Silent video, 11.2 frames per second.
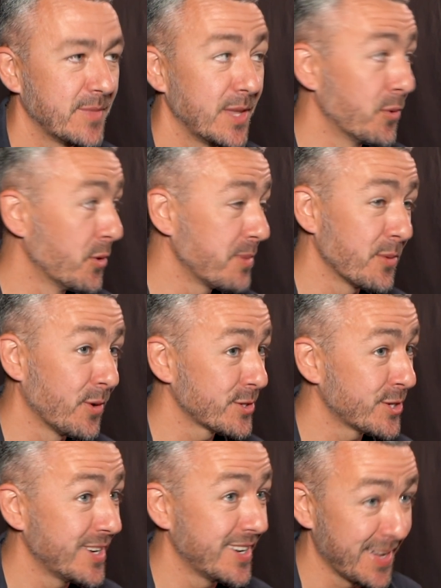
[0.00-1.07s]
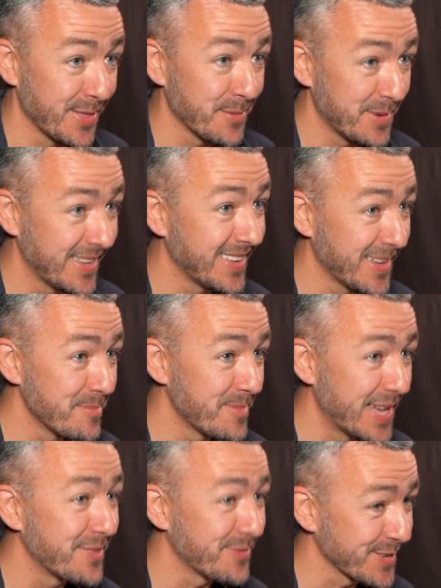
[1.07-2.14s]
They won't be watching tonight. They'll be in
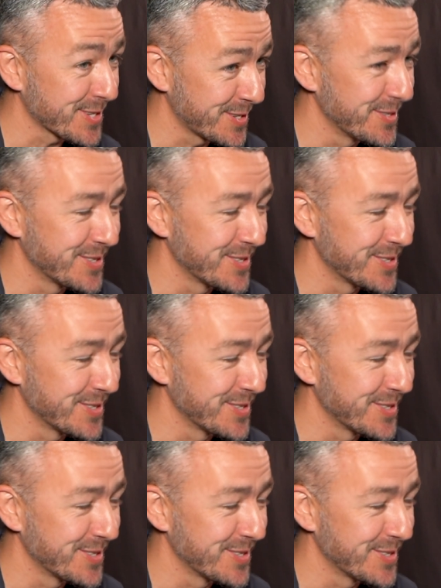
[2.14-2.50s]
bed for school.